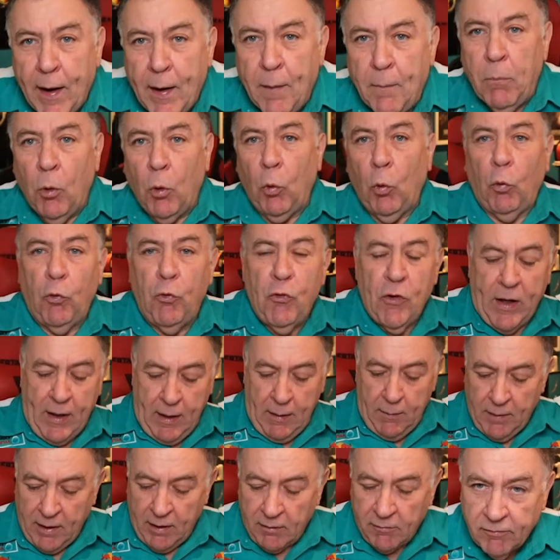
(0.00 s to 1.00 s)
Bull
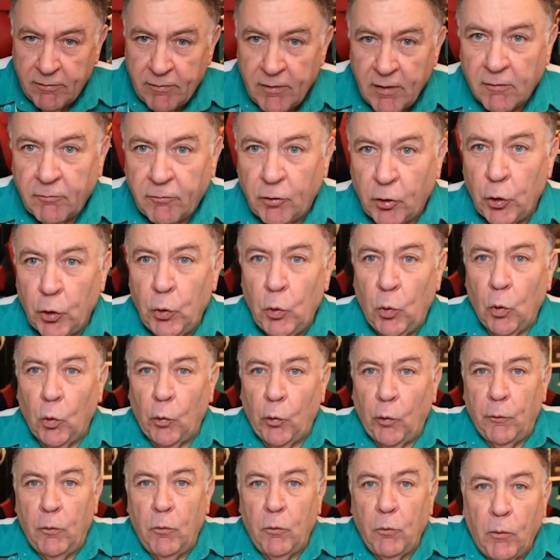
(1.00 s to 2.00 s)
team. I've
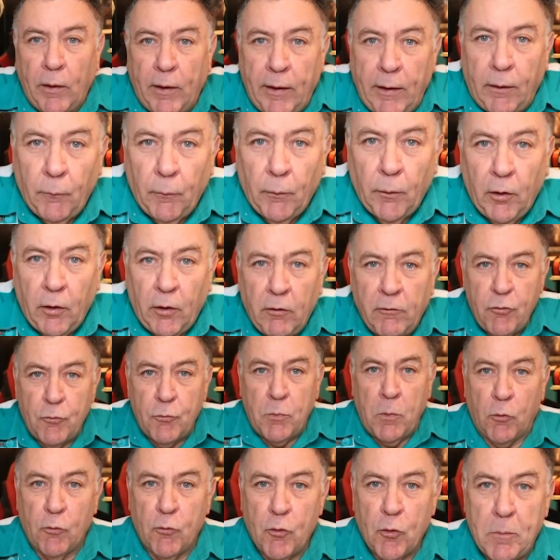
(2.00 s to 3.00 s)
googled when they were
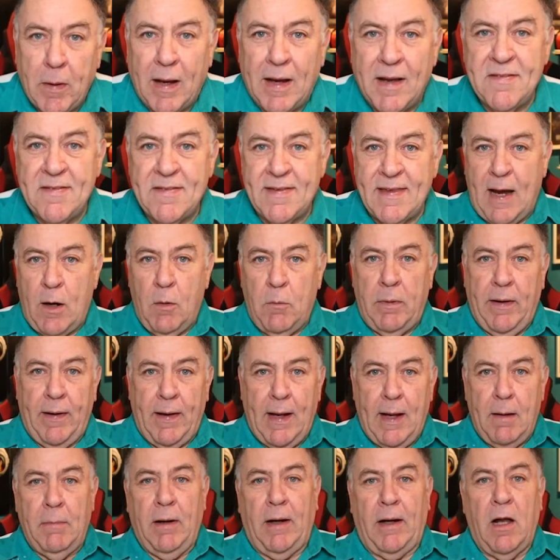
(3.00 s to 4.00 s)
sponsored by Sauber and
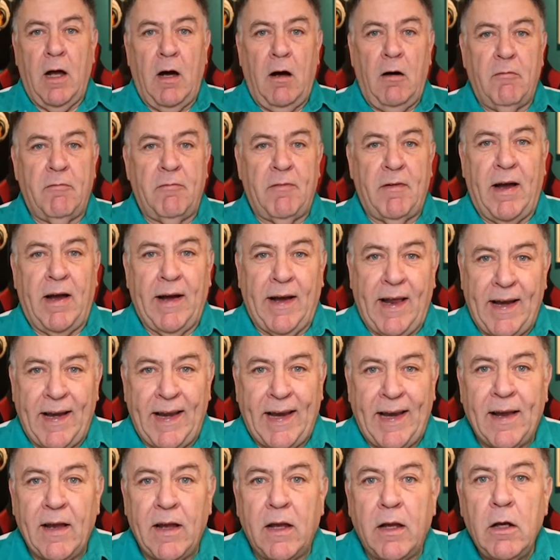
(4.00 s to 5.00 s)
that, but I can't find any
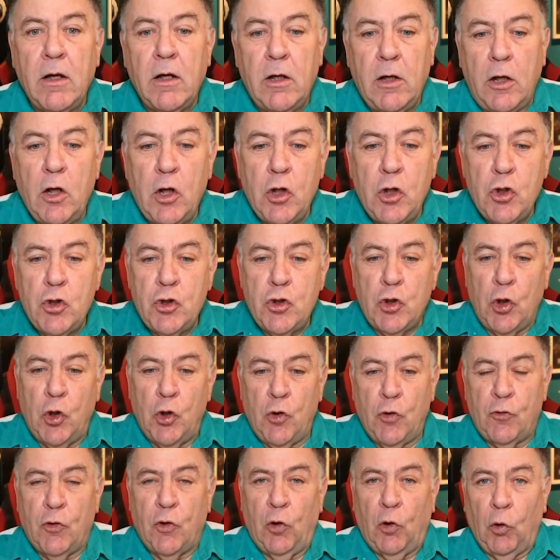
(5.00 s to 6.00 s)

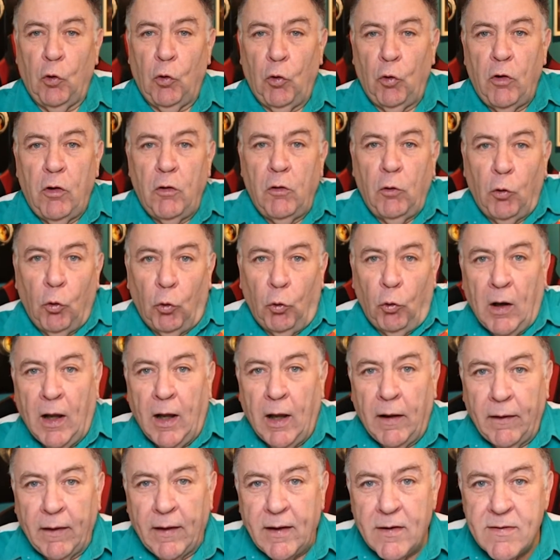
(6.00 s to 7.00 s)
shirts that look
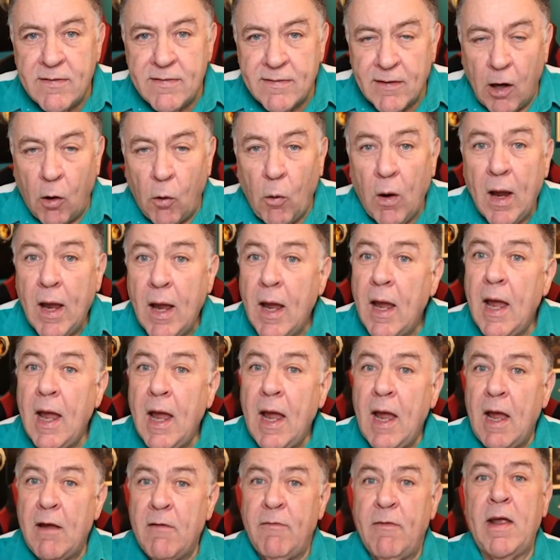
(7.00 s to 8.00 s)
like this. So
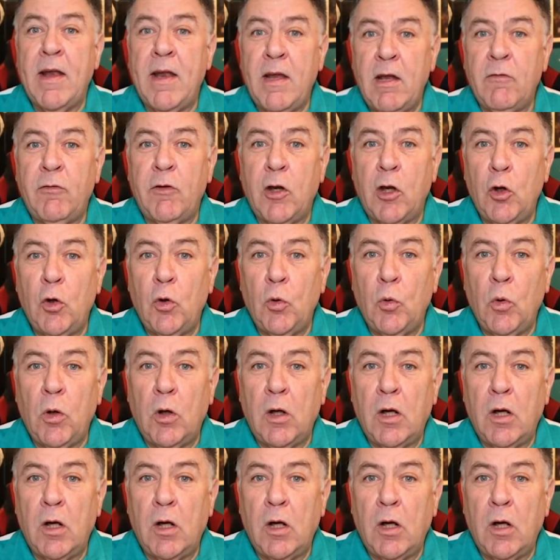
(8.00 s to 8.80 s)
if any of you,